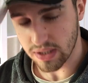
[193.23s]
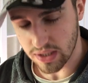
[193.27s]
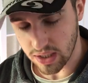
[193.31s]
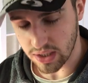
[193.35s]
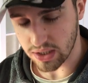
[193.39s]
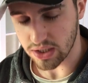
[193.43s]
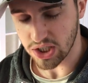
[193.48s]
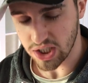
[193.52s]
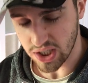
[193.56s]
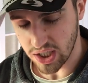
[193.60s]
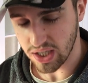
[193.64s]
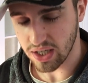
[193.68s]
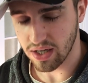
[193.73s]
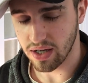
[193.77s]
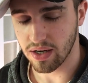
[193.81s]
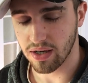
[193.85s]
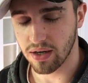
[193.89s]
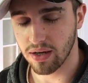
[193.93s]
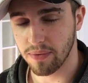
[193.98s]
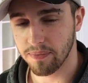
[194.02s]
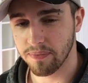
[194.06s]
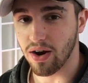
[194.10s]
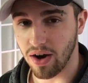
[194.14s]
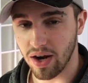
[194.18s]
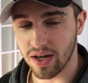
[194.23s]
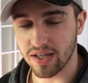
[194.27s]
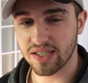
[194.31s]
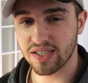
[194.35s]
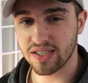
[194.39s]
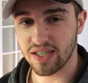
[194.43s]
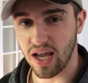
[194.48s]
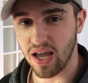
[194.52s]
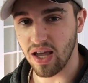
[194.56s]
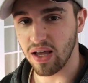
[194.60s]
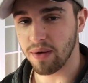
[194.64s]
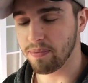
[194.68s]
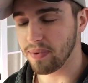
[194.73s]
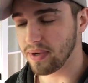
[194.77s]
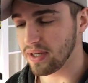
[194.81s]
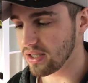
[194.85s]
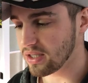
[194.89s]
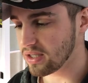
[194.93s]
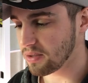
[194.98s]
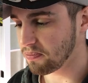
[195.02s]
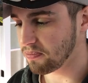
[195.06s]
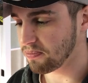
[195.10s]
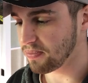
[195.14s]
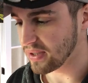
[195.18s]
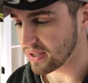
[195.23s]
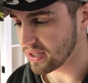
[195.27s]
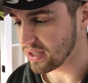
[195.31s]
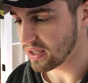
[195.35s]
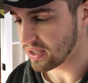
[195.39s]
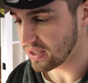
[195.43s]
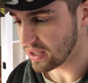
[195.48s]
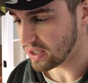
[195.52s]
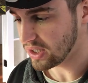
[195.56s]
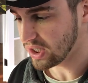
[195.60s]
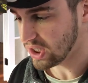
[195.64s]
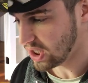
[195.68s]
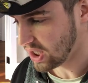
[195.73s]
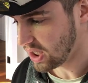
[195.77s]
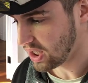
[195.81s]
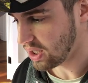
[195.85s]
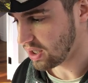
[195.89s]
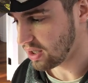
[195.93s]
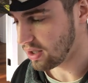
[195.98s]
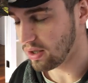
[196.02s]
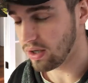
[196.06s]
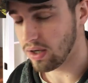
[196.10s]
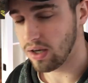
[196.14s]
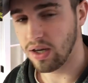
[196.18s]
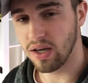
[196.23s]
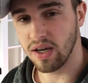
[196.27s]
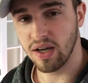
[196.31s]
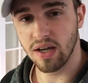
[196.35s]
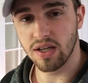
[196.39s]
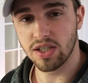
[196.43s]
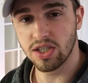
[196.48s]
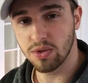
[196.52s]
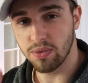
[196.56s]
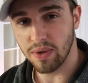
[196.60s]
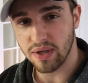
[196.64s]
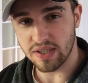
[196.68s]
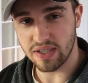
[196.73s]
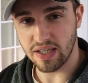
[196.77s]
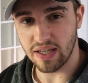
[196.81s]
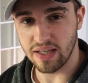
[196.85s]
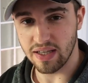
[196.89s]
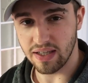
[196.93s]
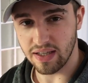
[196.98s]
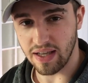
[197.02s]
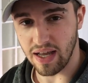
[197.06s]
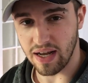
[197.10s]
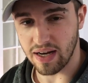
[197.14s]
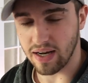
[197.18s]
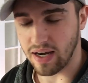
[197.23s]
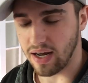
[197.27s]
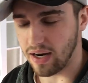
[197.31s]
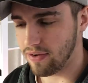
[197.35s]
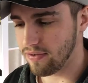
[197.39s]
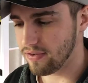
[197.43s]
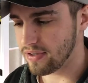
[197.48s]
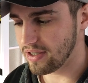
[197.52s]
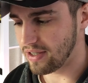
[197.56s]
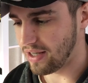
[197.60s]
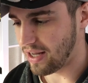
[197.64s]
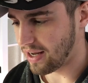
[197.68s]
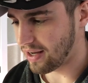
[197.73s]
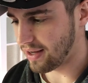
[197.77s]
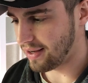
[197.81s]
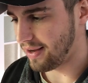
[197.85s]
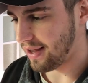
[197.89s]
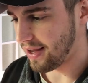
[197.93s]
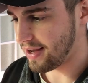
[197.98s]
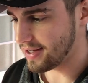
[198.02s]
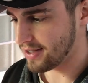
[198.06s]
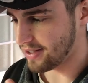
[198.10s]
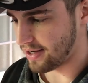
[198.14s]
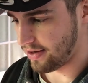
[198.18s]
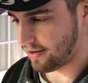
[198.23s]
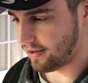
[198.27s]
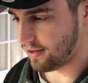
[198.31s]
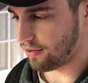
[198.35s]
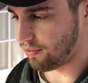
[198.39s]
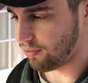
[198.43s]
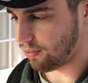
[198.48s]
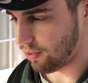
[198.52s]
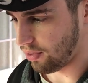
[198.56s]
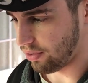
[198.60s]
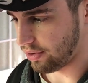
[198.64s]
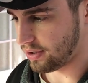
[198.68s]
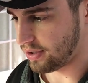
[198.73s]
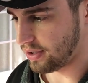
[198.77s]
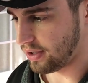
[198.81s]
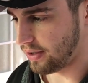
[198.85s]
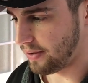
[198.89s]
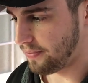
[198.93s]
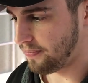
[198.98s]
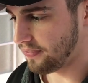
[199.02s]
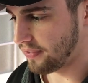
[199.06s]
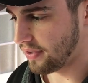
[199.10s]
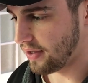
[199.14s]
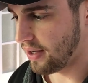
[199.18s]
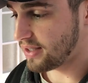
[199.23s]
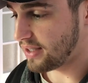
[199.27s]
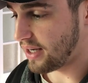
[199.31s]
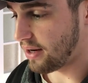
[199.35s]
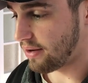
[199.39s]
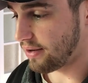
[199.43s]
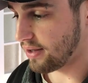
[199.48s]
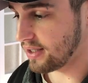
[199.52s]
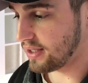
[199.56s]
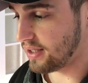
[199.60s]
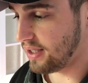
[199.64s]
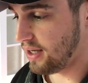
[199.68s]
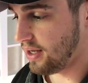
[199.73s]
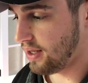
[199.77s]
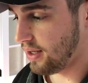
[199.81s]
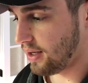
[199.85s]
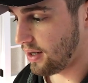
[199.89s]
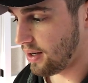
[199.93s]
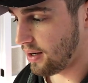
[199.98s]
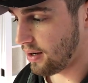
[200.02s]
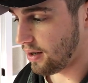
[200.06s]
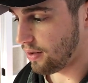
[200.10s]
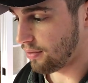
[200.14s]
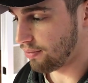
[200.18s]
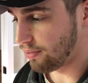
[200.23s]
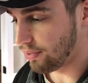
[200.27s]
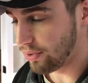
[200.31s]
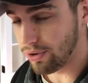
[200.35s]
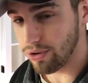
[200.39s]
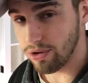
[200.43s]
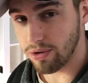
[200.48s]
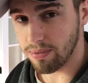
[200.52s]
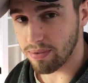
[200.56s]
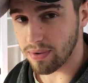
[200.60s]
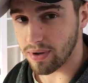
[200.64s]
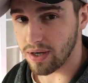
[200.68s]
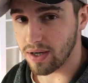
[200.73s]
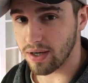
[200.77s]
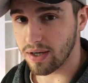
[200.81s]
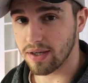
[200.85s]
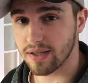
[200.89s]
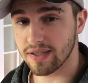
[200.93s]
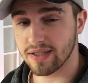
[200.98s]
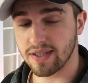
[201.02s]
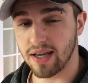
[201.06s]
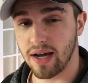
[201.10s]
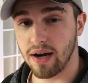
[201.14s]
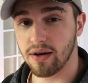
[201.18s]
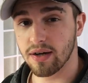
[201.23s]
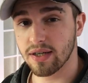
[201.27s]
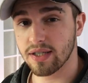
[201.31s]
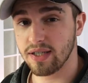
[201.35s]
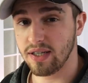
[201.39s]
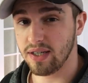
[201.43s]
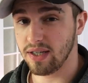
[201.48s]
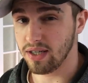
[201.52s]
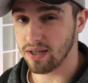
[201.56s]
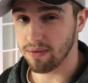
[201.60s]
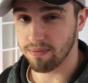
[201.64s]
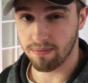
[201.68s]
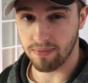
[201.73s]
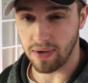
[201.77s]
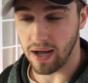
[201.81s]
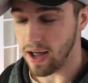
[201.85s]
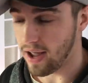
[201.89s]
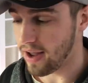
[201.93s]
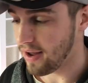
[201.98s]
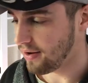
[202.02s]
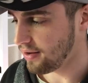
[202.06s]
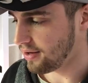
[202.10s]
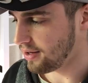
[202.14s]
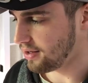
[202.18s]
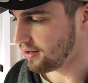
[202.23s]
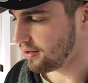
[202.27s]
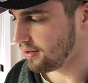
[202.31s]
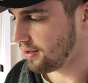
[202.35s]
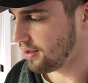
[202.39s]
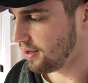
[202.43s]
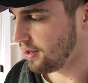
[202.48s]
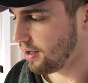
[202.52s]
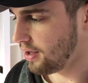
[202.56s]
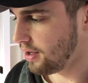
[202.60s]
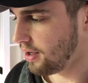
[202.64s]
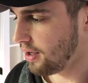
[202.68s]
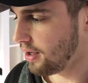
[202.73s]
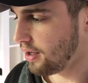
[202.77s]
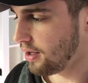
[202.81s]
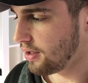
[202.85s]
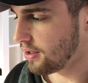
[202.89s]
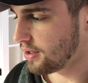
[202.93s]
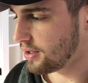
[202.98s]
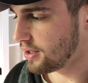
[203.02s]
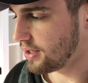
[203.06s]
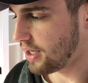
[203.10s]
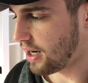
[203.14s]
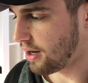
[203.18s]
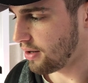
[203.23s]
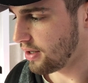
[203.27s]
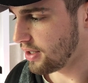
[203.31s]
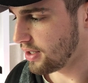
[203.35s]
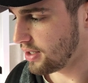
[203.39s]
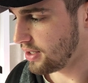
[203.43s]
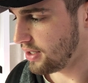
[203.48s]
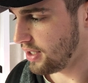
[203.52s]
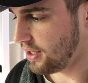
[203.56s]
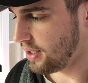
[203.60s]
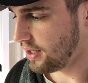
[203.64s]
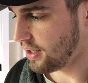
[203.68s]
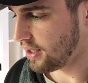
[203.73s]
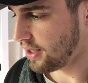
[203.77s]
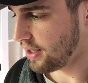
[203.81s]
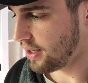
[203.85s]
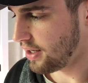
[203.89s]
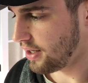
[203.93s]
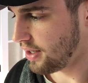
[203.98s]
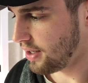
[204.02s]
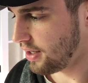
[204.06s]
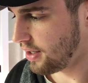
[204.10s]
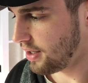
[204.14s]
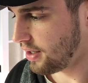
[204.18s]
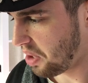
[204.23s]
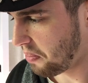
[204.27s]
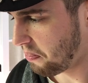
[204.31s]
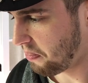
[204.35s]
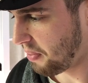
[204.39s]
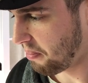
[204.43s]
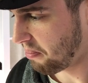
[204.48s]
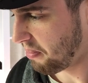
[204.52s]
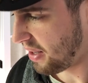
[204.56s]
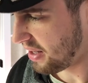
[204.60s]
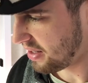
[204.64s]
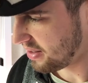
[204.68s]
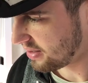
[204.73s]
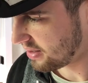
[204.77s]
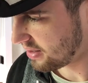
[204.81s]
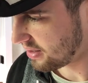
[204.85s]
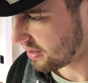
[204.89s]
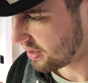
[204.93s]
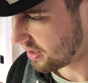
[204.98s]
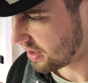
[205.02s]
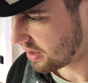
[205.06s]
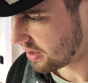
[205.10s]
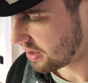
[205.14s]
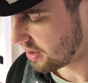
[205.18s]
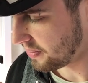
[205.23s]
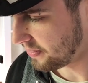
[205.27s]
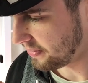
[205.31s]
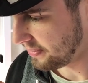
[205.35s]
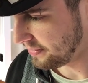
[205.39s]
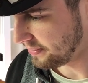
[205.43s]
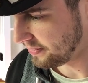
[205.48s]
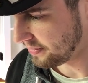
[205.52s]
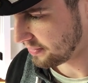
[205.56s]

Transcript: Pisicina. I can't say it, but it's Pisitacina so once that kind of like lays down in the water. Sarracenia rubra, Sarracenia minor, Sarracenia alabamensis.